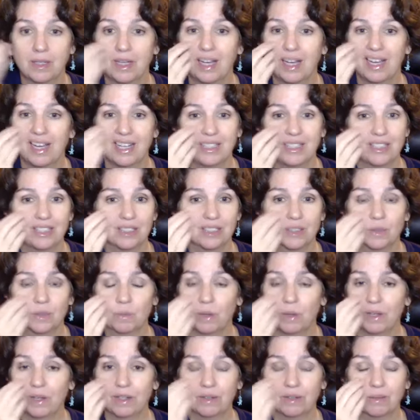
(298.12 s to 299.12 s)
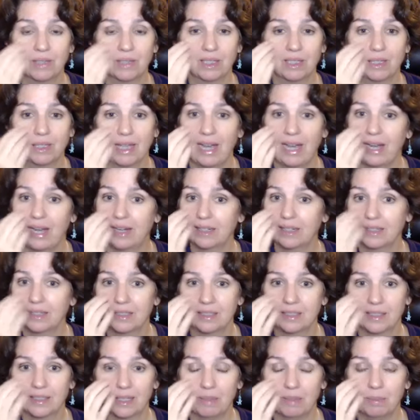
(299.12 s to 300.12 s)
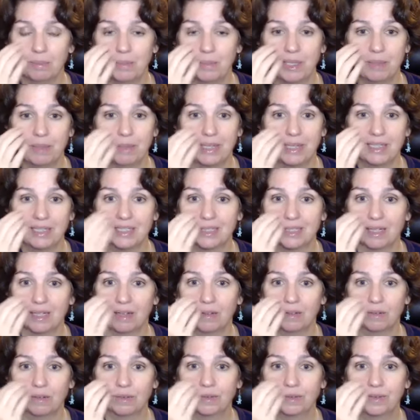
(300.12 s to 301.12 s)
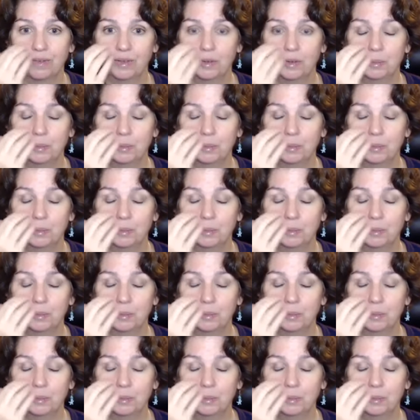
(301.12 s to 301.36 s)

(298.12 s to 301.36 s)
I just want to relax and be myself